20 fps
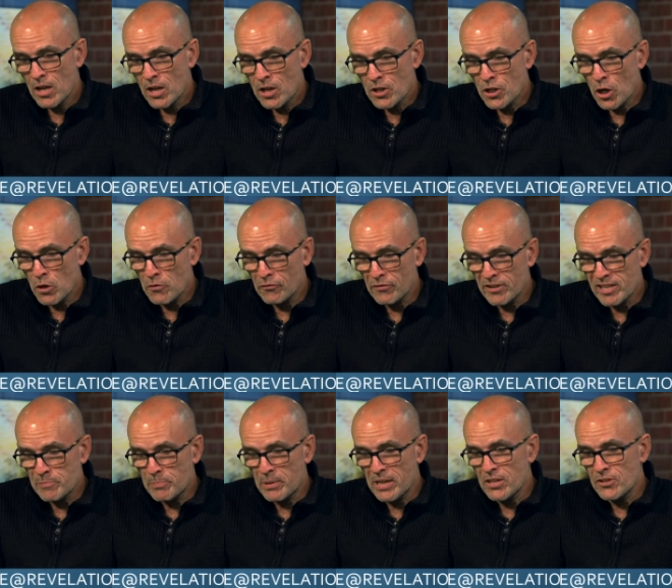No free
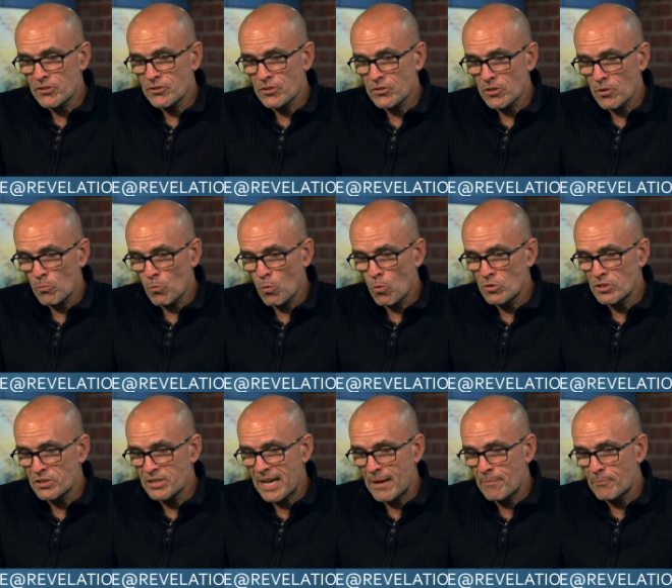speech,
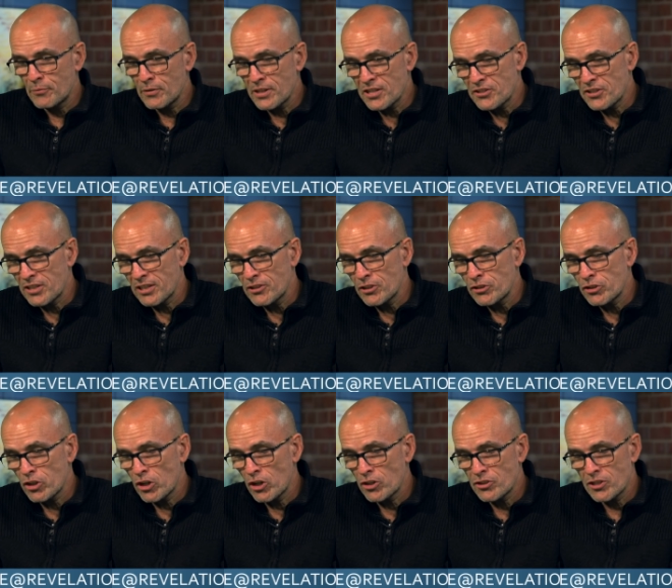watered down preaching in the
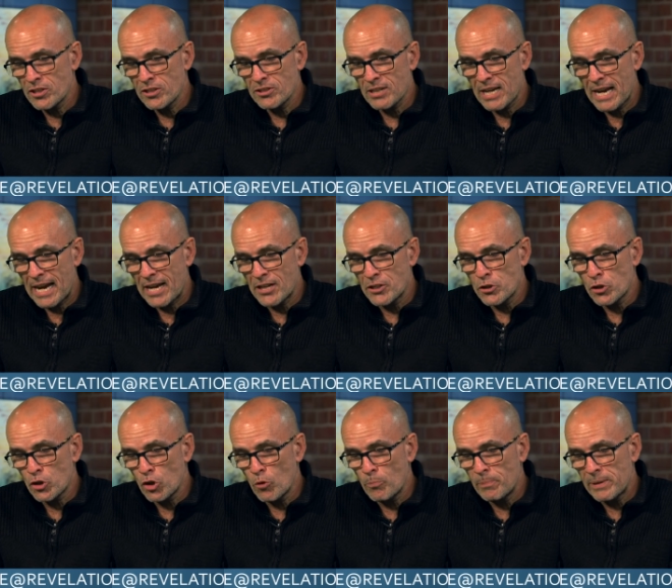churches, and you
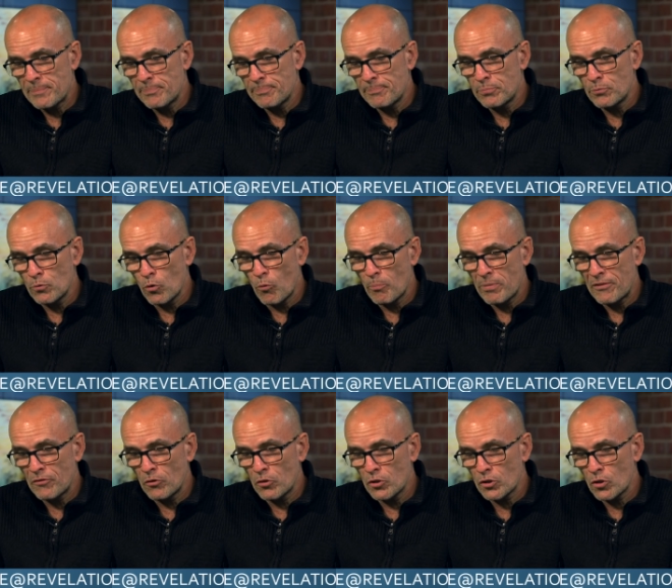could be brought
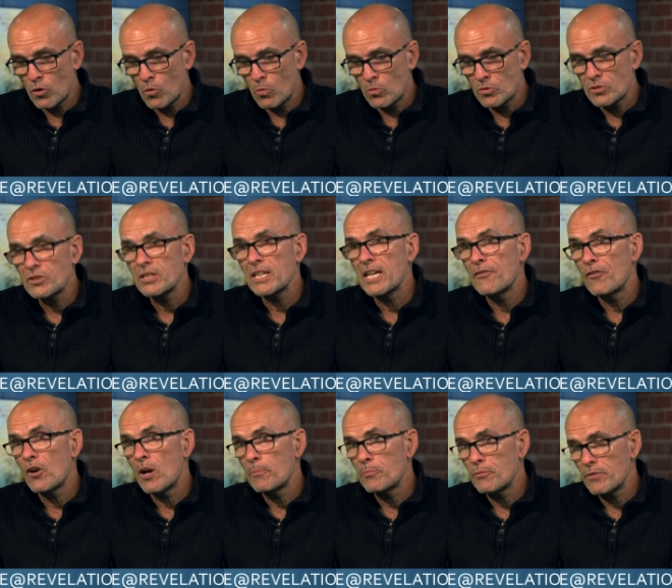before the courts if
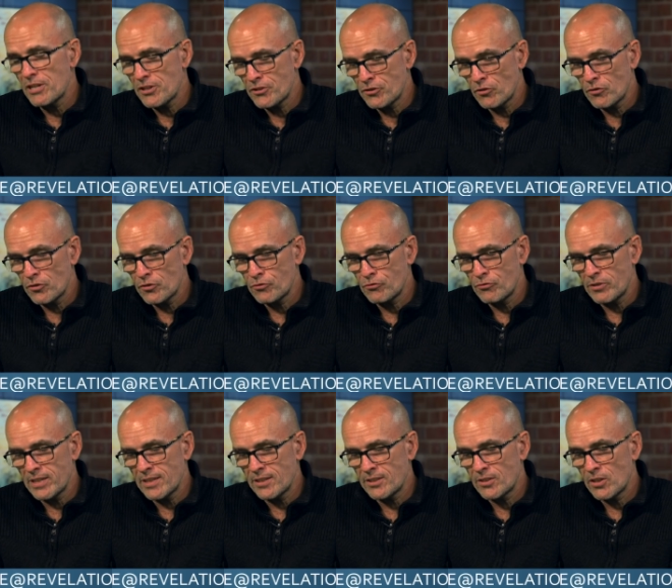I preached on the
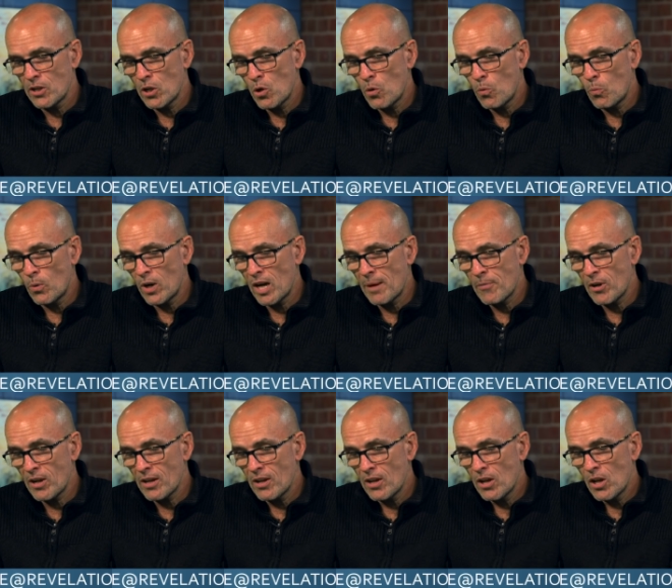streets. It's where
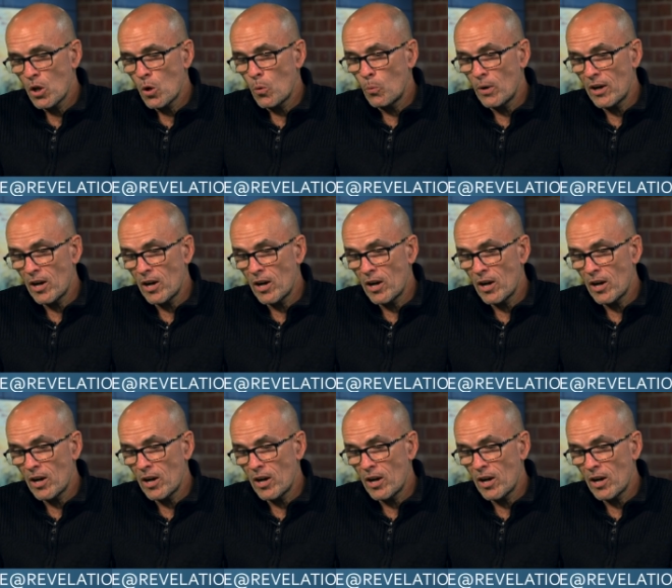England. am I? Where